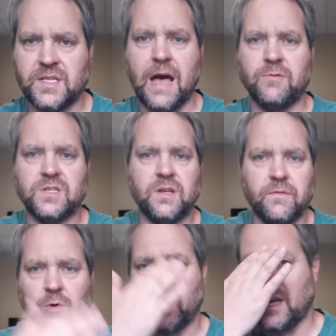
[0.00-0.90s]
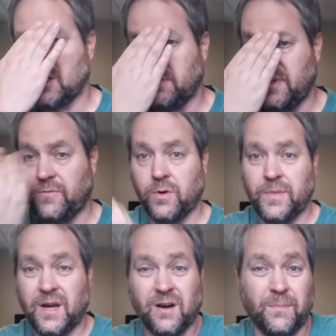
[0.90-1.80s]
that was their vocation before
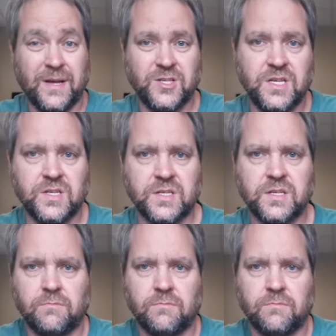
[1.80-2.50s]
being called by Jesus.